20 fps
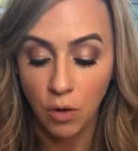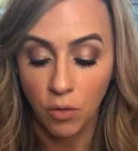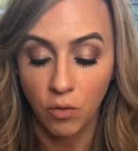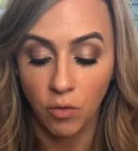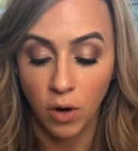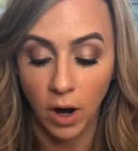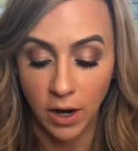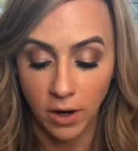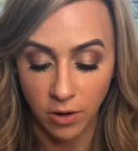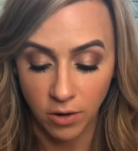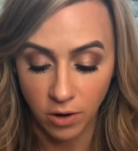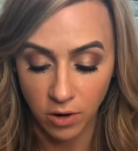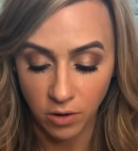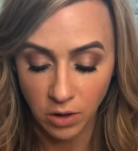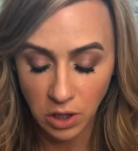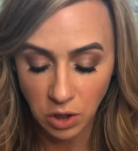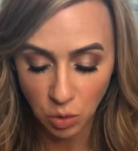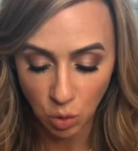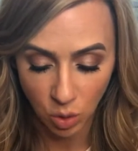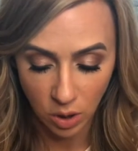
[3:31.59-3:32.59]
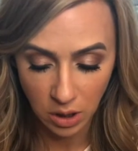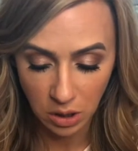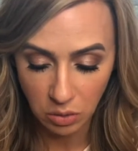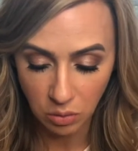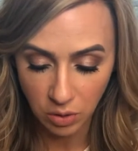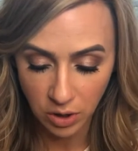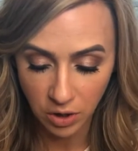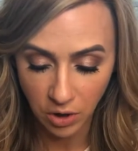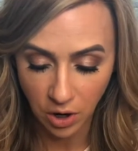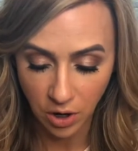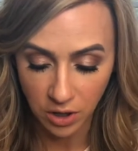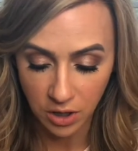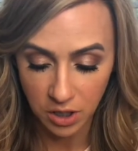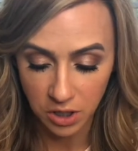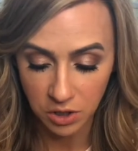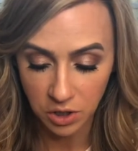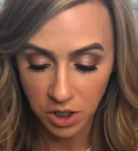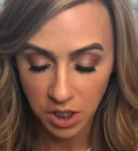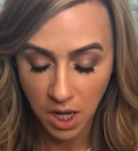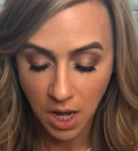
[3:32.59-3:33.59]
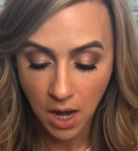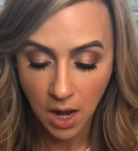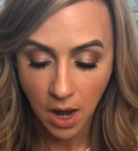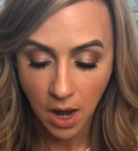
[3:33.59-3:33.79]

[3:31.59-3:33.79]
regularly $23.